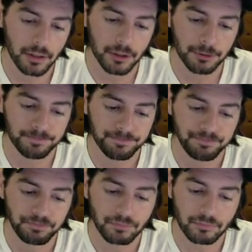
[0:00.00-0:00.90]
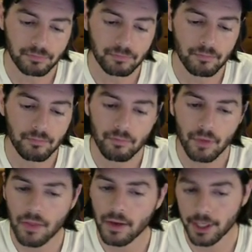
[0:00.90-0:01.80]
know,
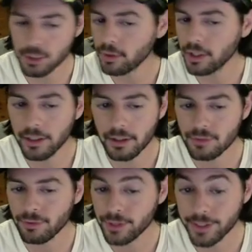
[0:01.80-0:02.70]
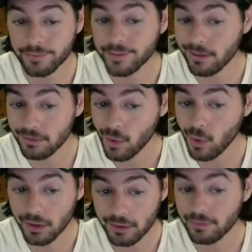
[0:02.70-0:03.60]
the next one here is Verdino del
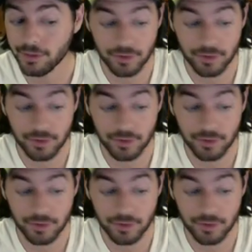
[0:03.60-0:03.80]
Nord, and we've